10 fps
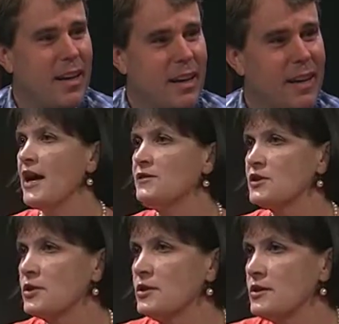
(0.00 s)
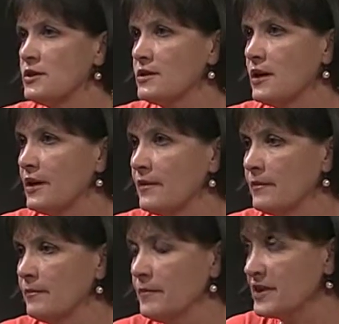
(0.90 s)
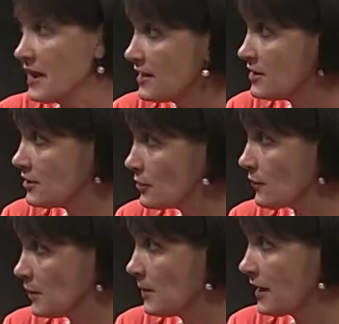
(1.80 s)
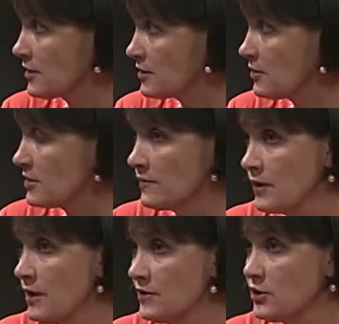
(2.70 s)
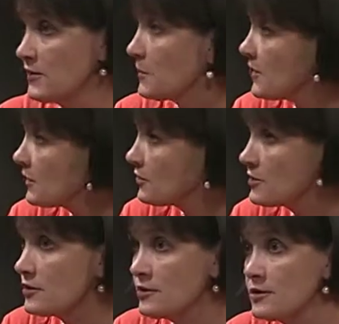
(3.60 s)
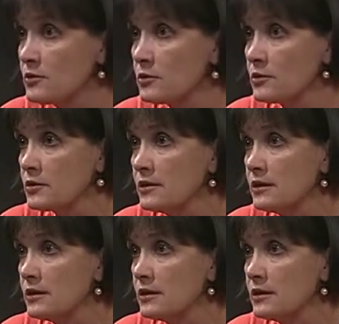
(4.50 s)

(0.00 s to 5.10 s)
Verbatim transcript: Now, did we have students uh, besides digital filmmaking students involved? Did you have some theater students or?